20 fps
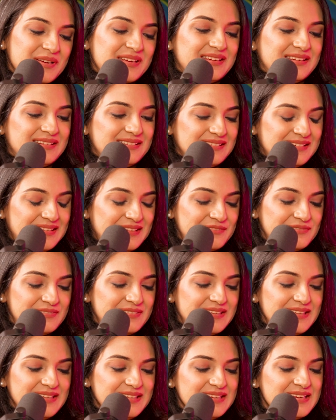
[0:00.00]
Okay,
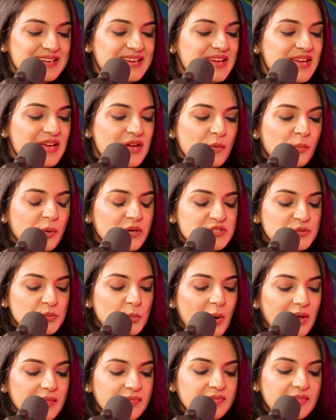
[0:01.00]
lovely. What's
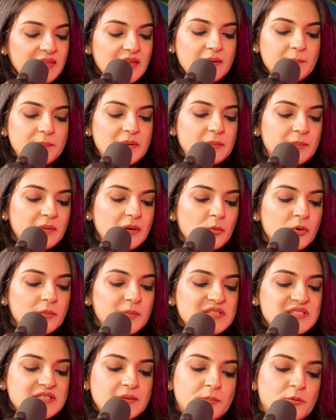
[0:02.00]
one thing people
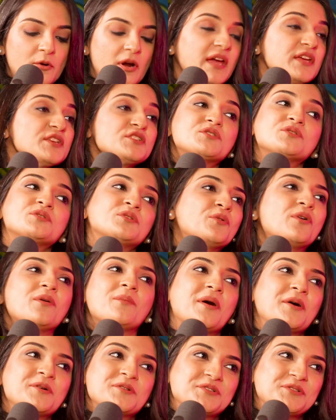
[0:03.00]
would be surprised to know
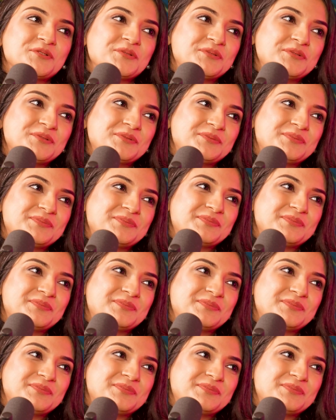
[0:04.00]
about you?